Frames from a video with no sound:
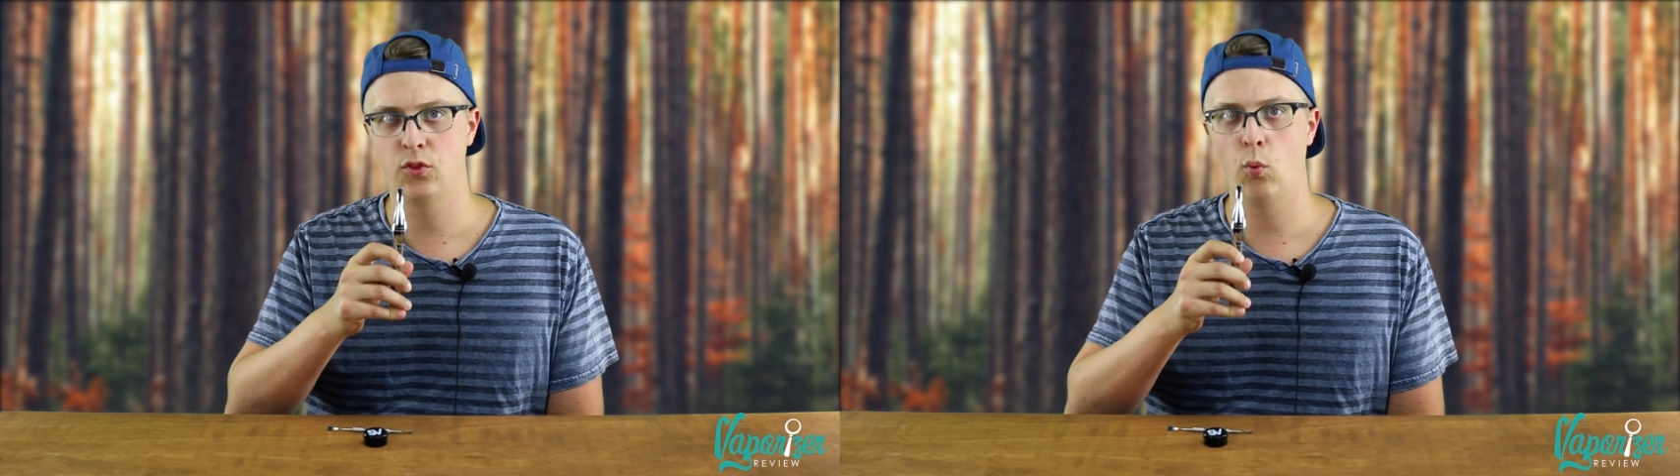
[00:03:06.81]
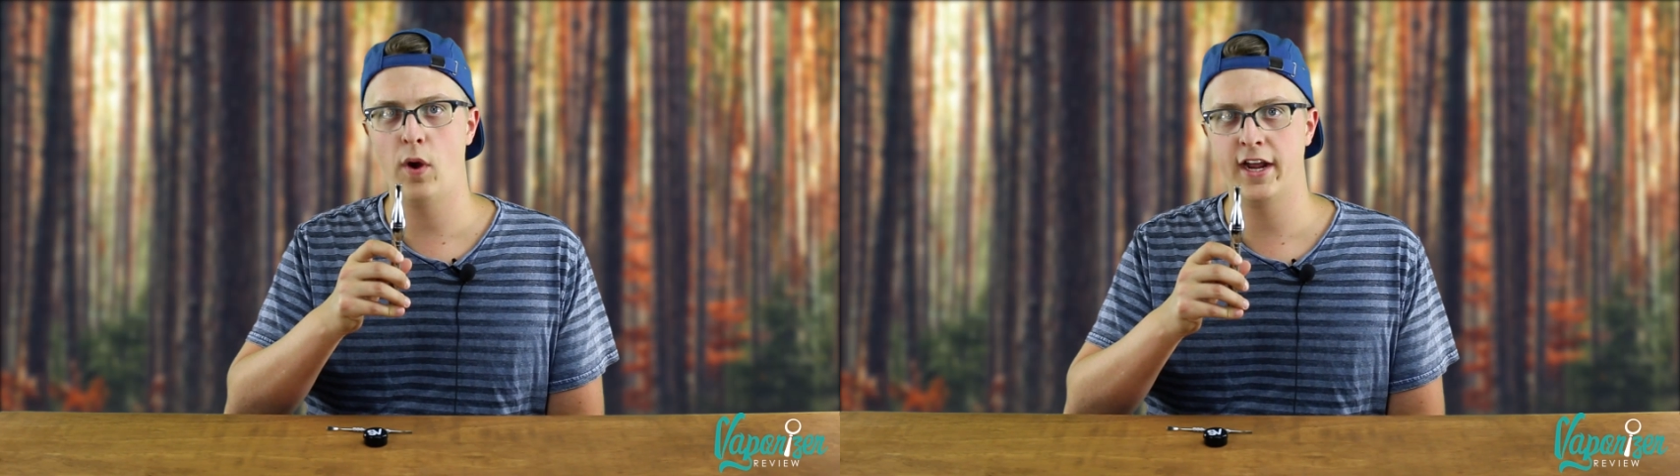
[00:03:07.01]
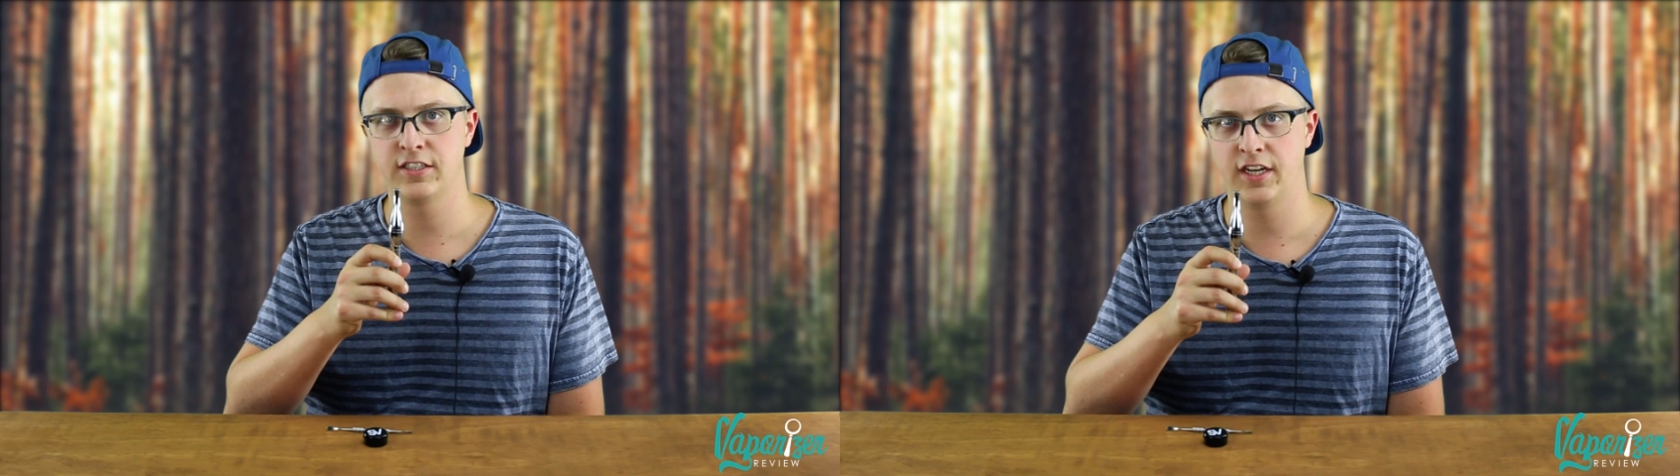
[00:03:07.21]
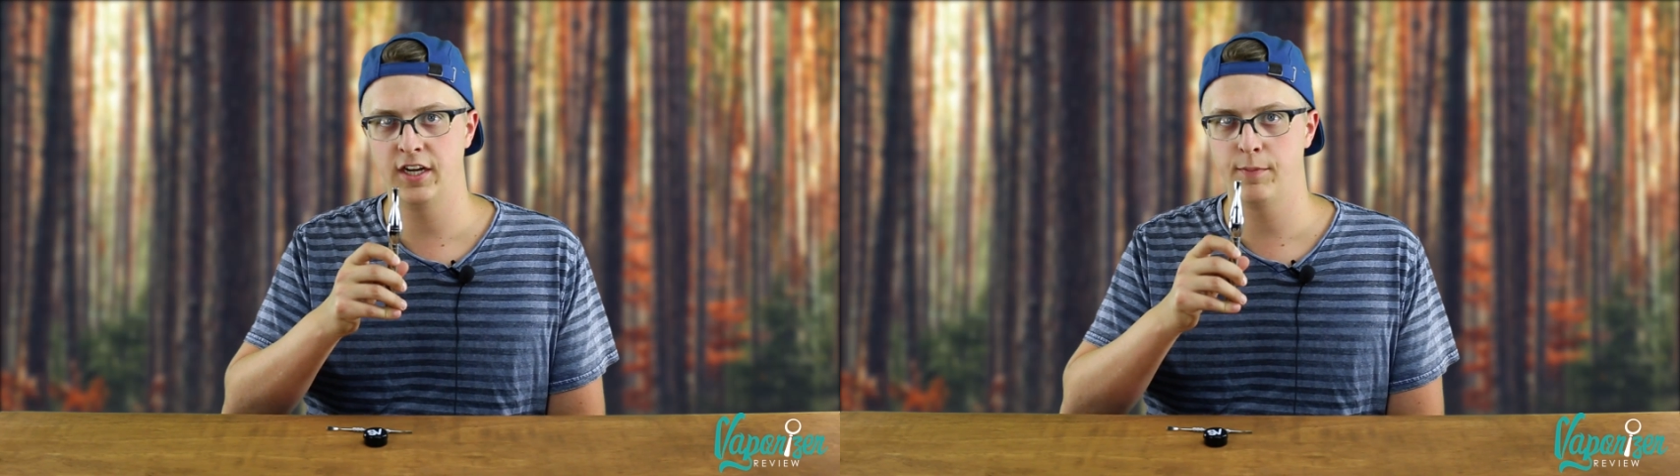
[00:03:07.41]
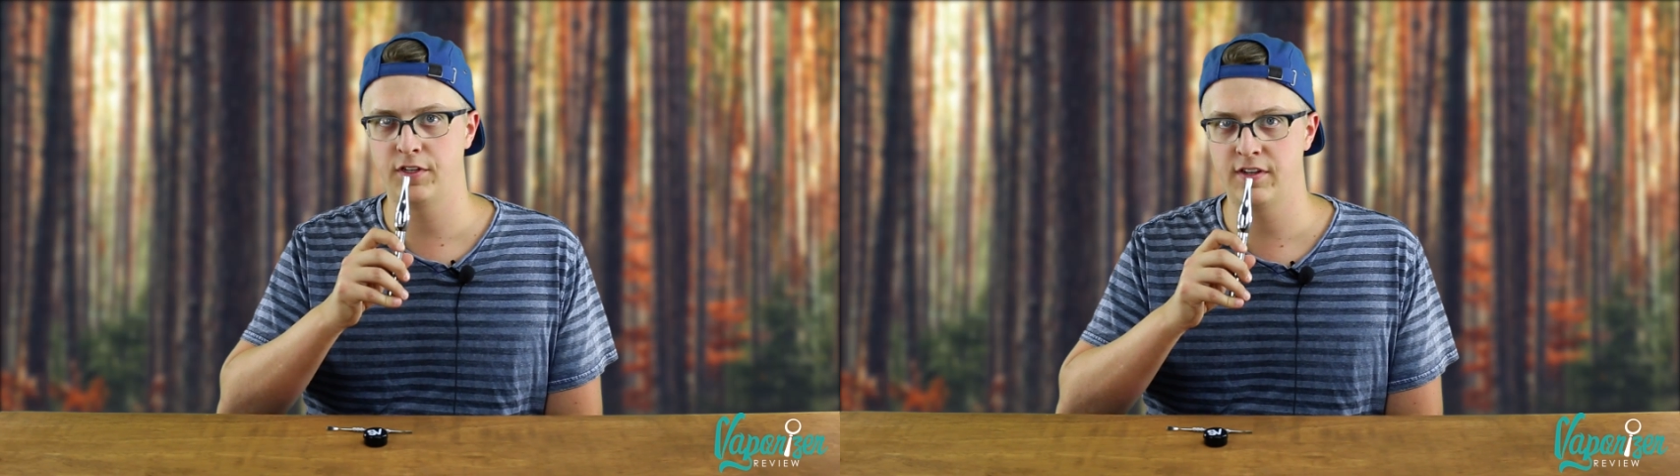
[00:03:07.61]
the wax get
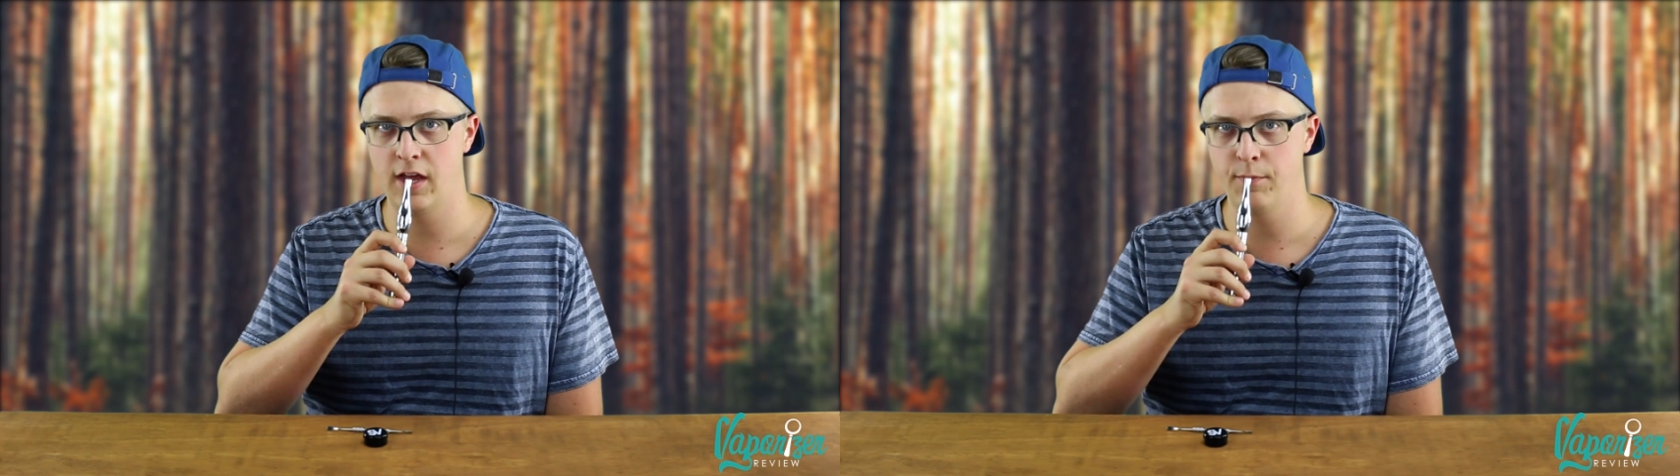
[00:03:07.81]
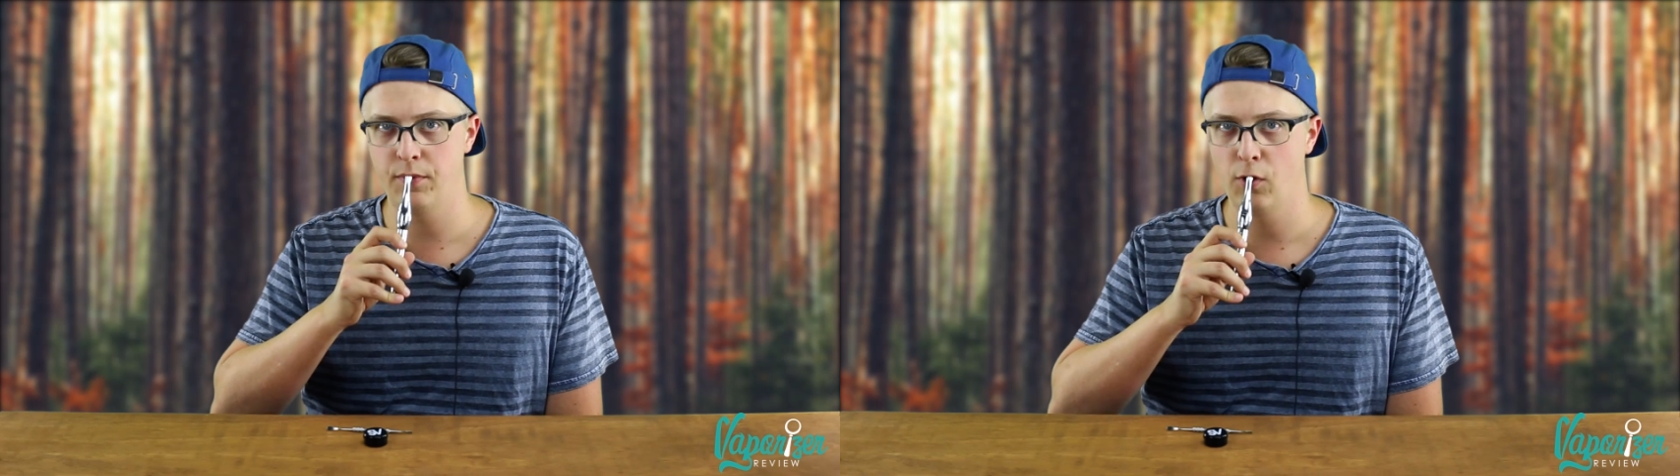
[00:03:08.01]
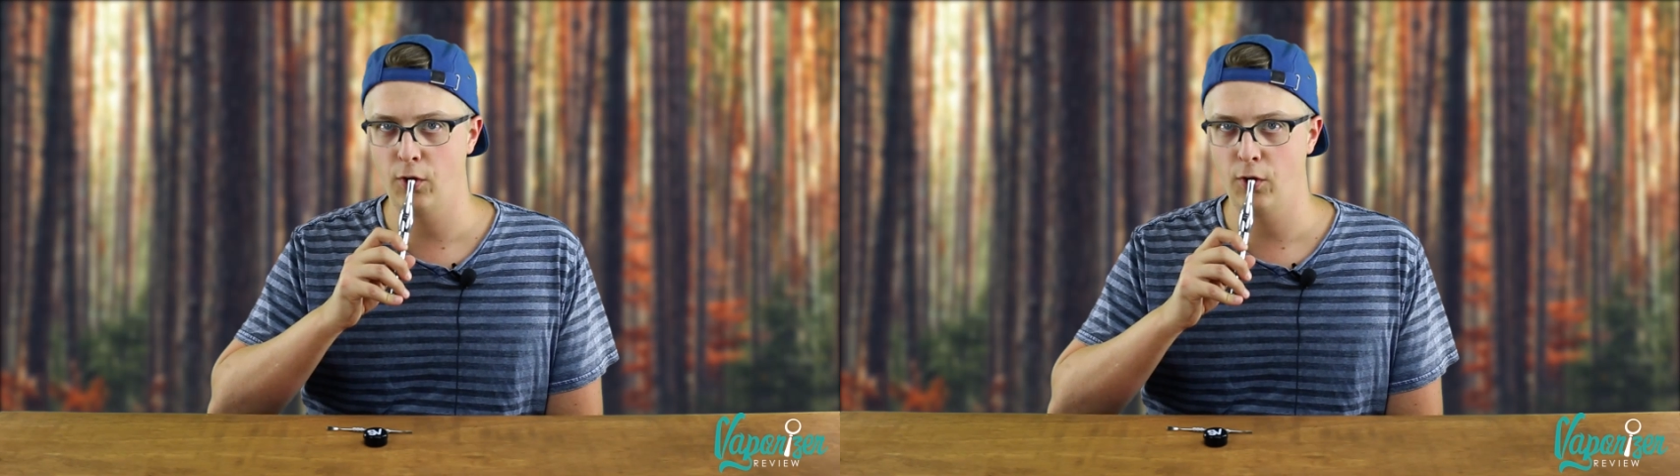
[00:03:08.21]
up to temp.